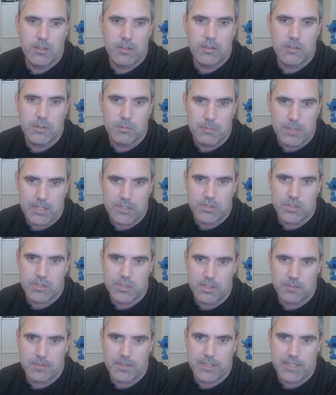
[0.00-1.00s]
dimensions
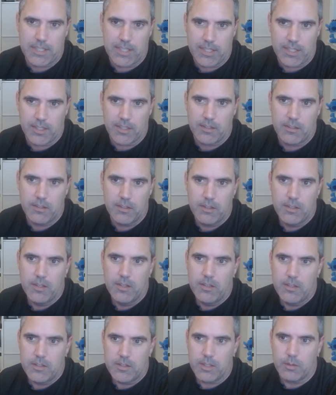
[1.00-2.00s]
of the can
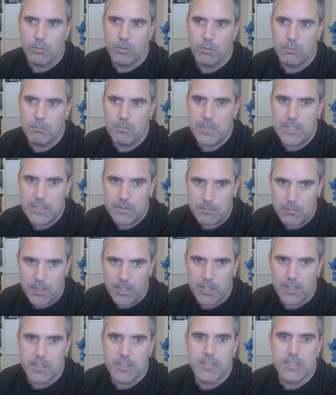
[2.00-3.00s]
that will
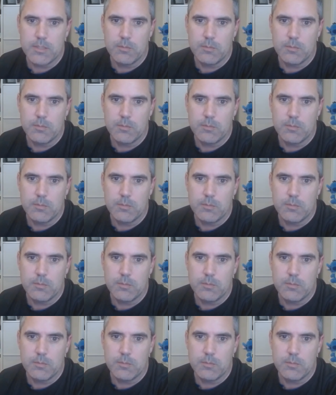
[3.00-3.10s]
minimize